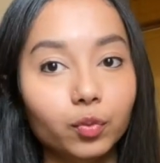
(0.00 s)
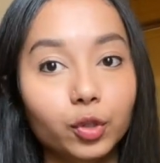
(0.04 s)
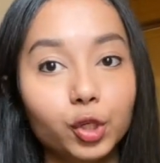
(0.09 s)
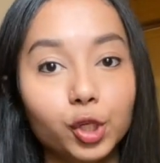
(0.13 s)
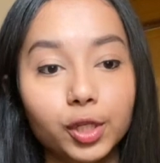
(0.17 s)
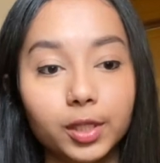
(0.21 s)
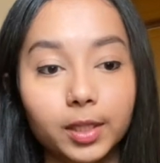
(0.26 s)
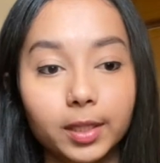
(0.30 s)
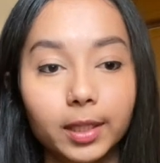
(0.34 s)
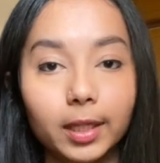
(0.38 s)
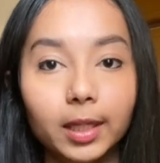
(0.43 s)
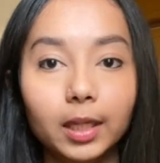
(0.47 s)
which
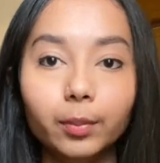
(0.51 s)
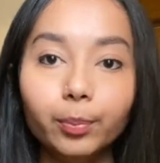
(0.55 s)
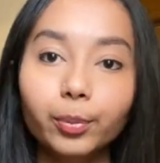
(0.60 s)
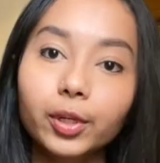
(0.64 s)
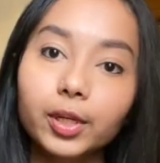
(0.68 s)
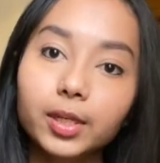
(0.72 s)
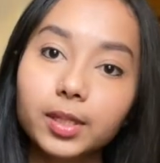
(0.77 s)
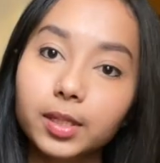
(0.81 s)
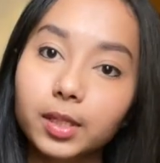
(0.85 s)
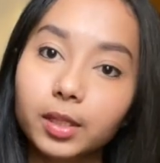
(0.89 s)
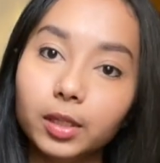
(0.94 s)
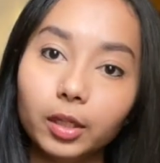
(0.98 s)
is an
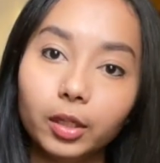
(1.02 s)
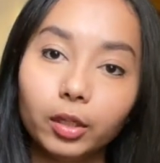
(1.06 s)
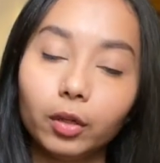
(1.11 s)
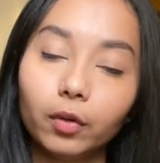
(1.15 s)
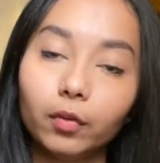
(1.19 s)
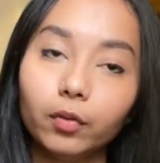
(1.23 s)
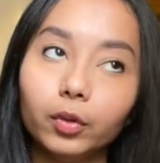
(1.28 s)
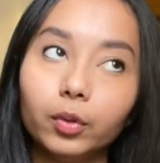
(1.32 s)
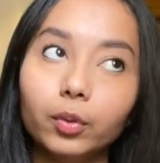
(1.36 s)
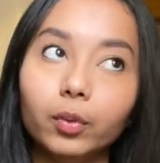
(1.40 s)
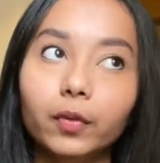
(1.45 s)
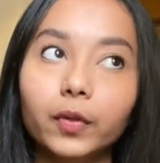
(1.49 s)
in-person
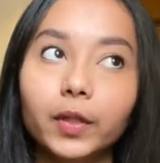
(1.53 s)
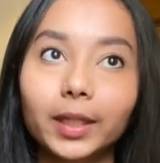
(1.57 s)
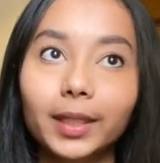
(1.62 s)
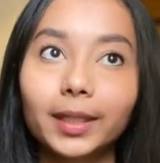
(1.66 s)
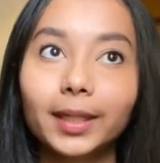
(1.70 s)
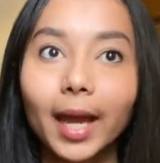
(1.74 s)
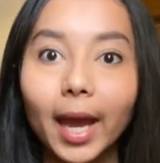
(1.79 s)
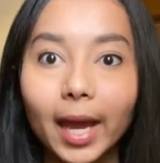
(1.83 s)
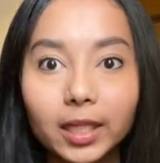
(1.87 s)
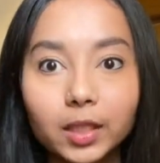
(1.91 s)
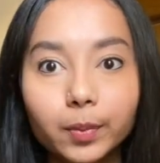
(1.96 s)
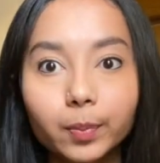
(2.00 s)
interview, the
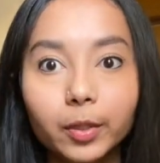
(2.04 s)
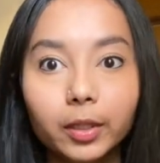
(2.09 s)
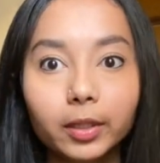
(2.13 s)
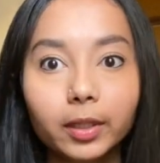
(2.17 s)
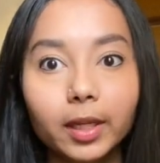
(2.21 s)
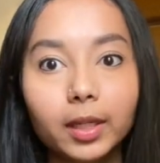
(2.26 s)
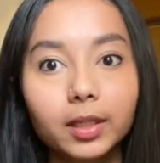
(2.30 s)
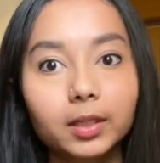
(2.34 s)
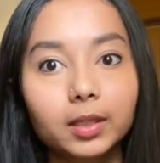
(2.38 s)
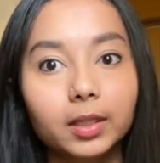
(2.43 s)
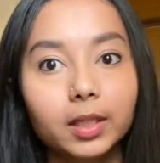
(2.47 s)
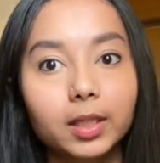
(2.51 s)
Casper
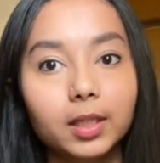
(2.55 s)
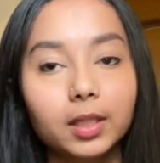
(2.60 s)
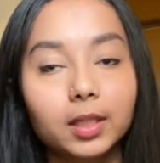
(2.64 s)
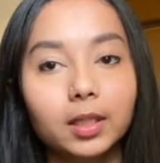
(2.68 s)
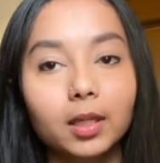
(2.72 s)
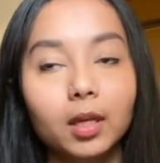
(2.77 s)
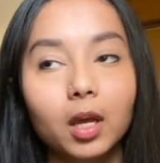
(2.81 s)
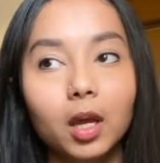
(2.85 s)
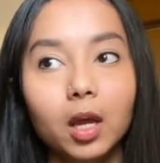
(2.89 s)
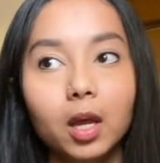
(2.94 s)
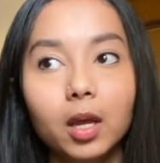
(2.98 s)
test is